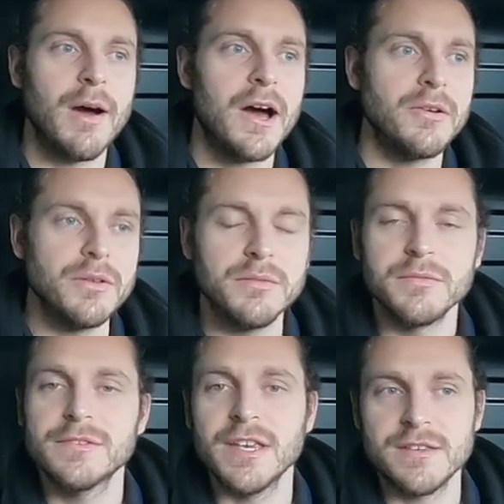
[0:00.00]
out
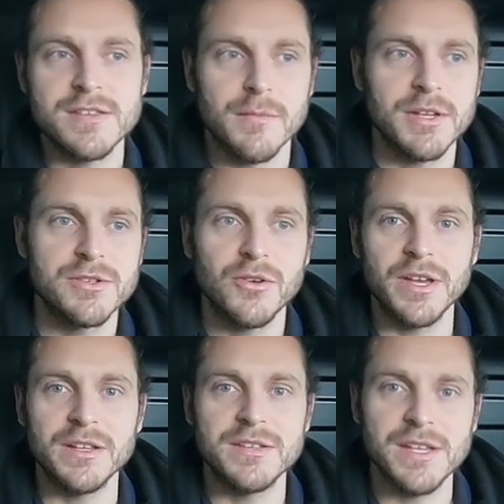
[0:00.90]
and tested some of the
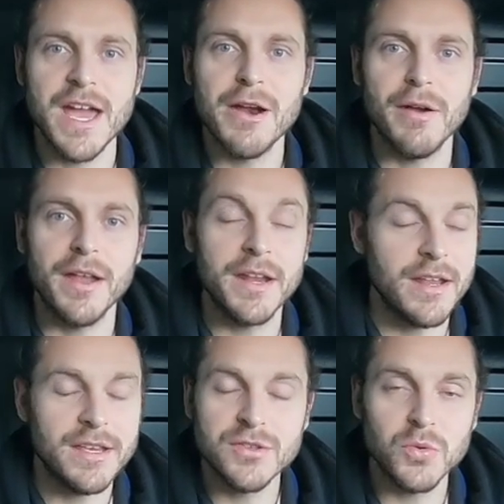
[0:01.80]
sockets in the area and
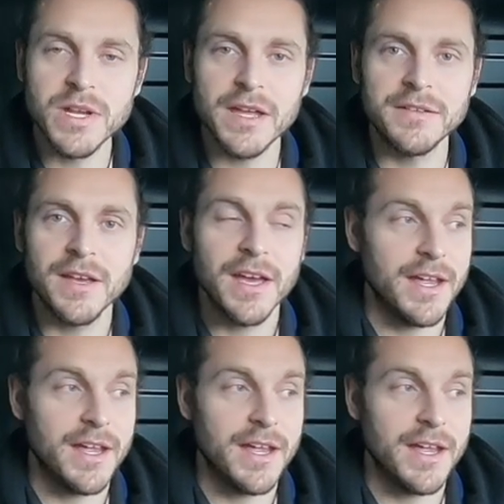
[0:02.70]
it's all dead.